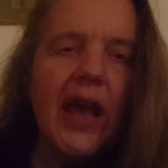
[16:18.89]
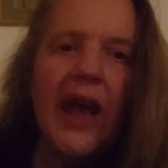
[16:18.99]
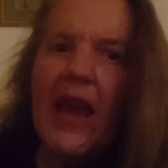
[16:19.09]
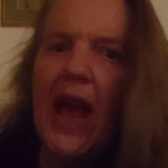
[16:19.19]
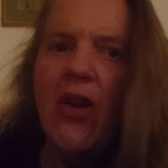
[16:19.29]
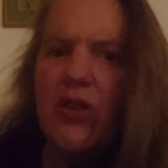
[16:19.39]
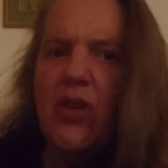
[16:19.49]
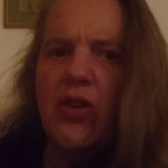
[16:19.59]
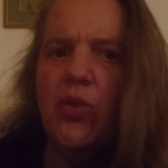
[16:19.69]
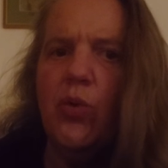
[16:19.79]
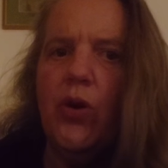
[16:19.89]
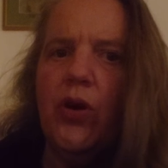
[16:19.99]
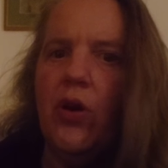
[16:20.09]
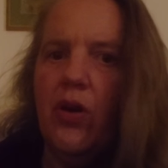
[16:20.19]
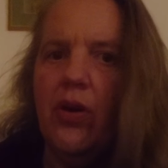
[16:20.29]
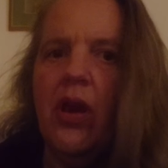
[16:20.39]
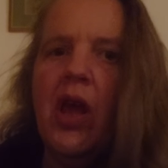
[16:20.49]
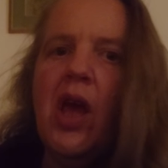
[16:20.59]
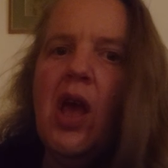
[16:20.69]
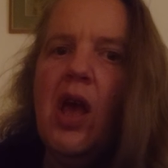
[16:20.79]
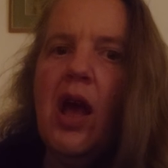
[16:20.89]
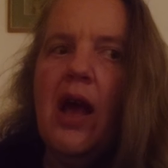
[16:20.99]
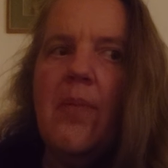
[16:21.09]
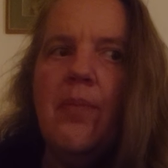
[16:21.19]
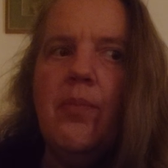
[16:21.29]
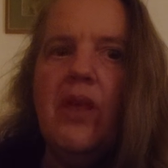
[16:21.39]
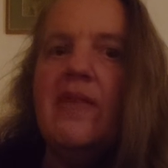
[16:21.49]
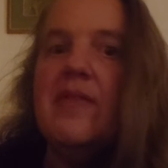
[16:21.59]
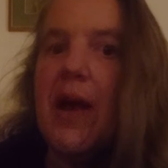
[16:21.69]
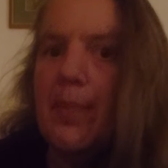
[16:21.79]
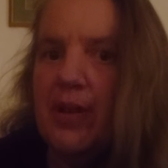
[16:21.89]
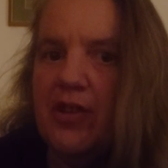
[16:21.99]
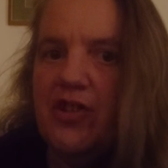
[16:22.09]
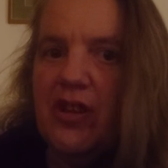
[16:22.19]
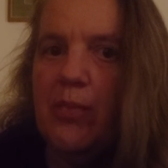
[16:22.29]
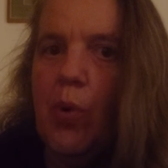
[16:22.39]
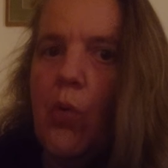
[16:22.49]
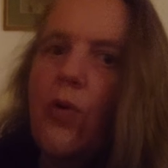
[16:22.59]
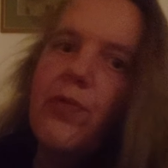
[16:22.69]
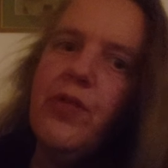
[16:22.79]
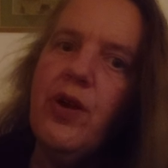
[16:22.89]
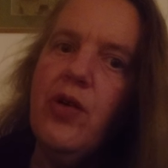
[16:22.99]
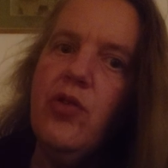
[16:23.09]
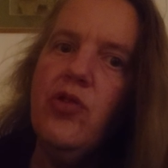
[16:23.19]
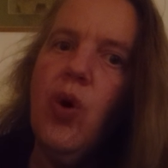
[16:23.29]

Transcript: and how you can work on establishing more of those,